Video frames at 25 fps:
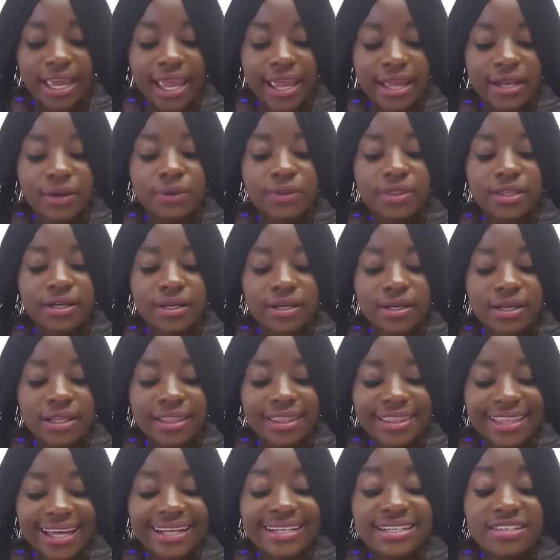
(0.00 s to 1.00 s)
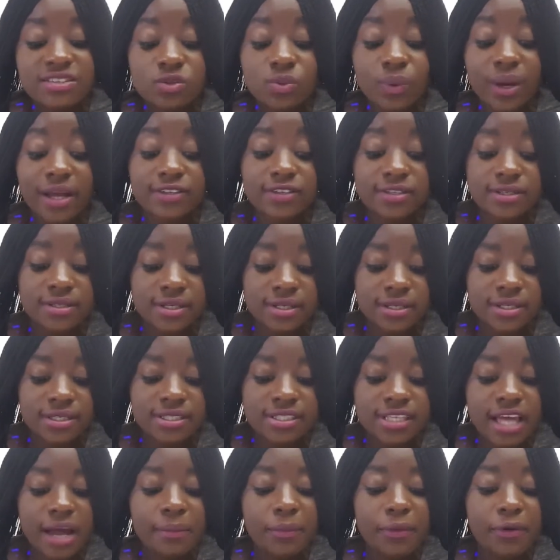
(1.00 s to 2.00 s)
And that is what
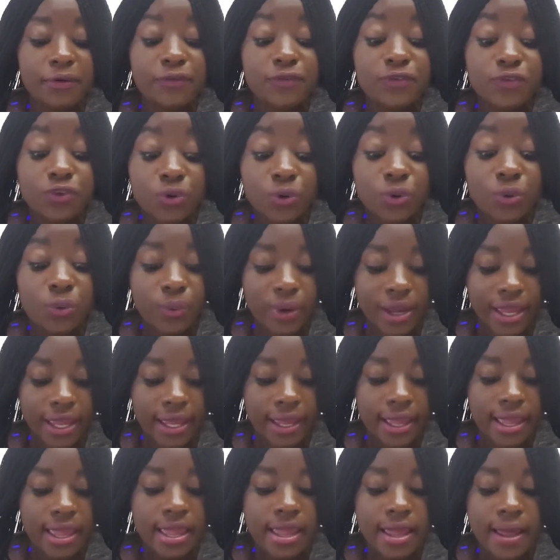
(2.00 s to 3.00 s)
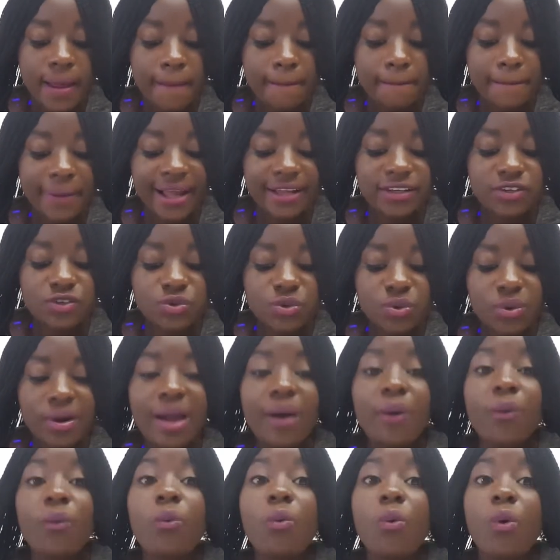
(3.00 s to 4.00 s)
some of you were. But you
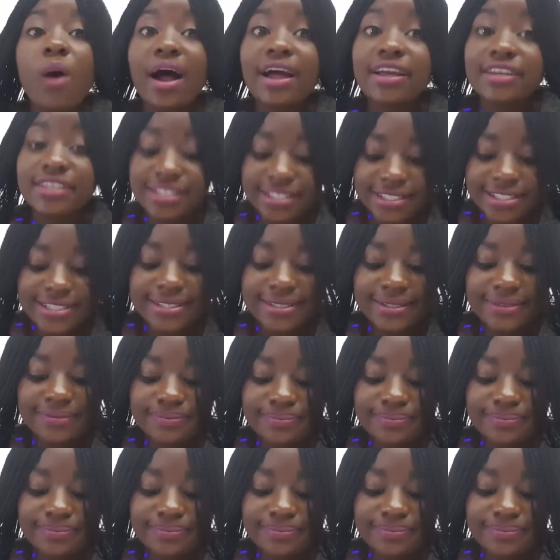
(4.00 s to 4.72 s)
were washed.